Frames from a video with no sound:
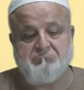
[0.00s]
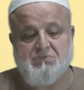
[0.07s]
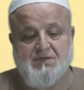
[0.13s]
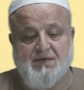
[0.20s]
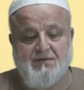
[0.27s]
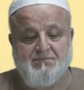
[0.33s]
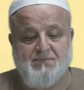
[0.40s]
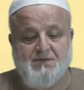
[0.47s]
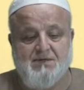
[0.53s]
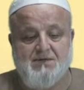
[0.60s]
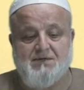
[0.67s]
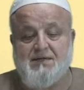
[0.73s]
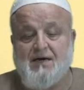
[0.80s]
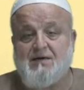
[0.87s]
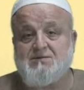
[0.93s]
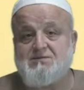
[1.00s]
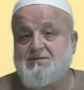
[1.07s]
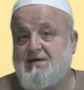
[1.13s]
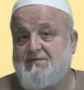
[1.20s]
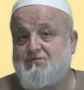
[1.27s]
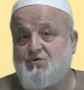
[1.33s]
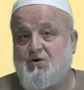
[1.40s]
yeah, ducks
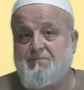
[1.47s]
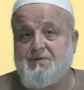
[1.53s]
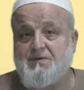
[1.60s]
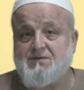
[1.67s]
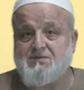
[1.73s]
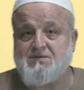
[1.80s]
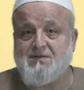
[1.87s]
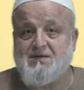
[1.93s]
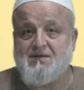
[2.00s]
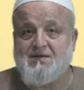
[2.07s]
have droppings,